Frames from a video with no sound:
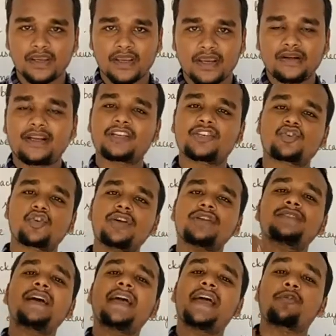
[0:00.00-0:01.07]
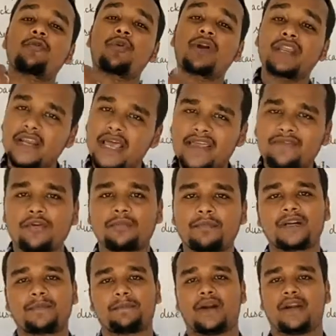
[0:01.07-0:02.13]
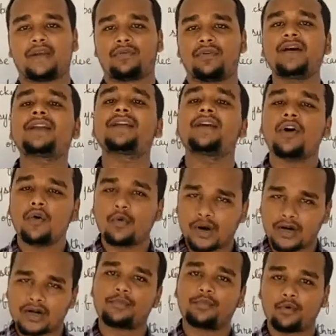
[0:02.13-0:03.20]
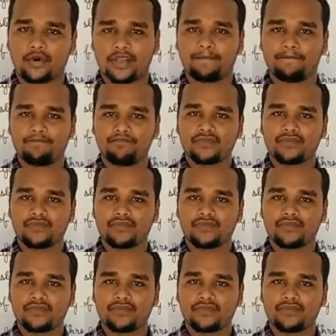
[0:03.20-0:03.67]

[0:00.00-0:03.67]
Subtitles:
It destroys the aquatic life of that particular water body.